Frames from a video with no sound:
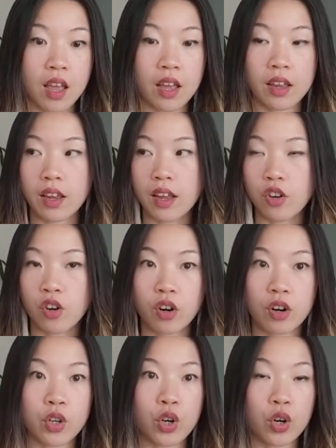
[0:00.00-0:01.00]

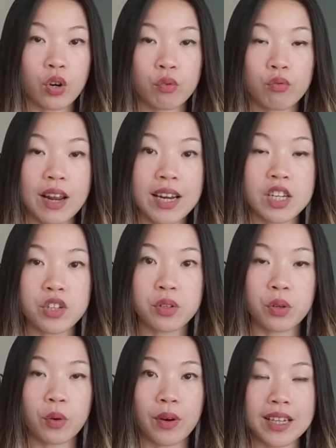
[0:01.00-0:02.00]
You're ready
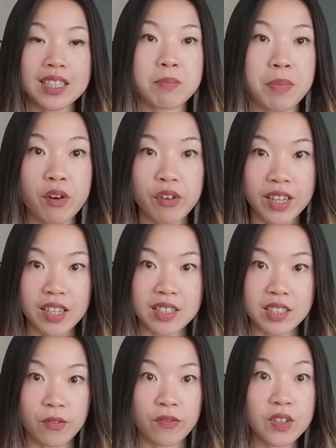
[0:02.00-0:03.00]
to experience
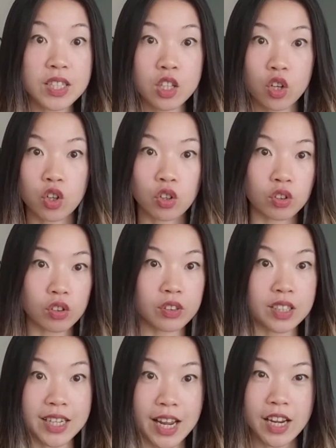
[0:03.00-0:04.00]
the physical, the
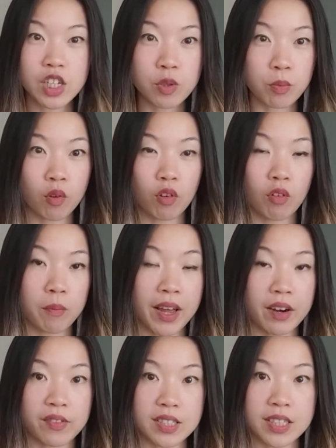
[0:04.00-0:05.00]
tangible
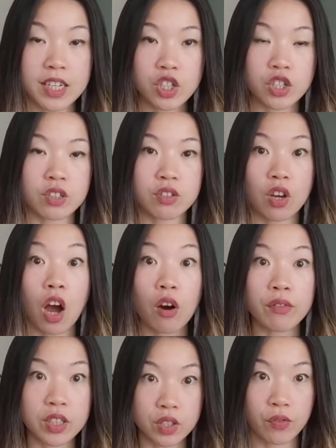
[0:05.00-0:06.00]
manifestations
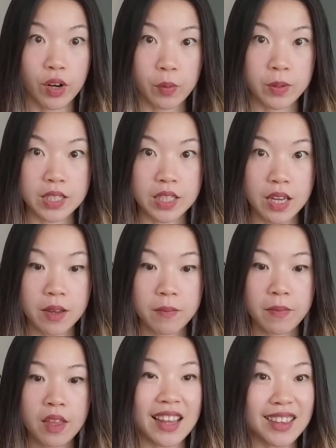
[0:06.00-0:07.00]
of this frequency.
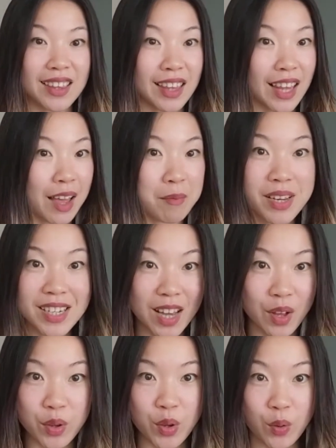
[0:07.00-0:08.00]
And let me
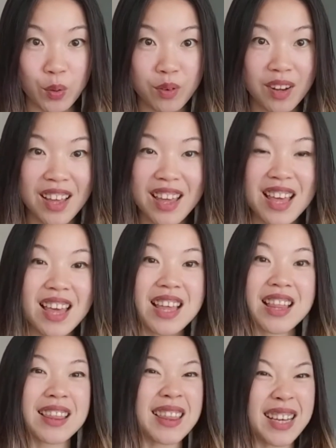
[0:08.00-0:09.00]
tell you,
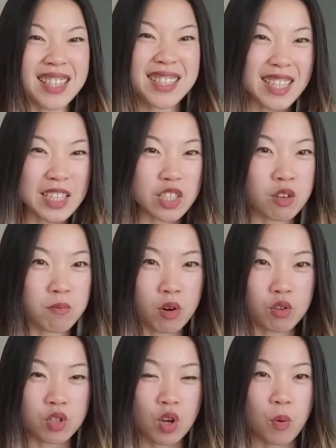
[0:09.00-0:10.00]
this is the
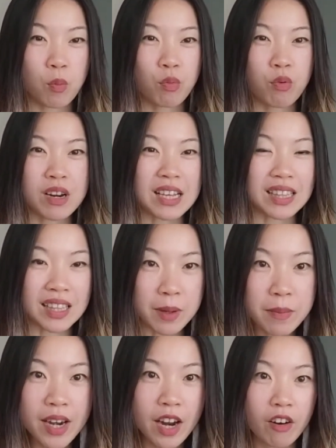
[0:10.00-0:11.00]
most
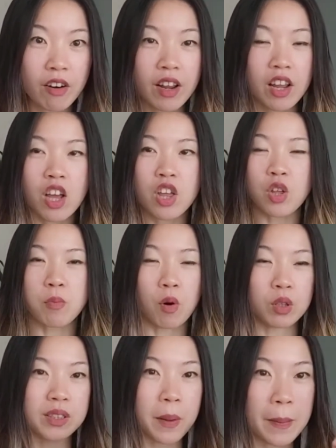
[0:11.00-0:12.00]
preliminary, the
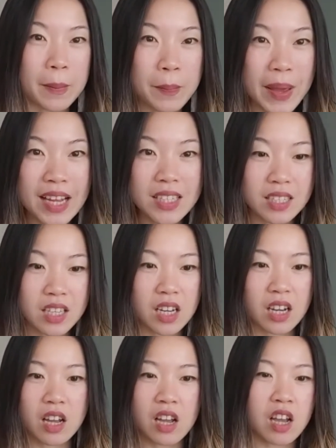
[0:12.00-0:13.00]
most
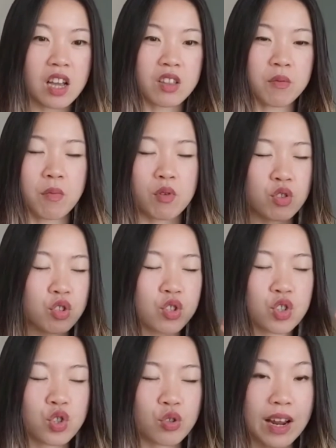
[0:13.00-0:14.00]
basic, the most
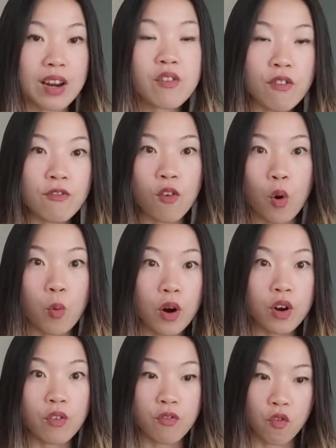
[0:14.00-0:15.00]

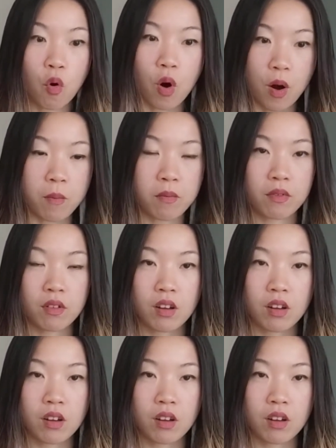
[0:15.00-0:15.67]
straightforward form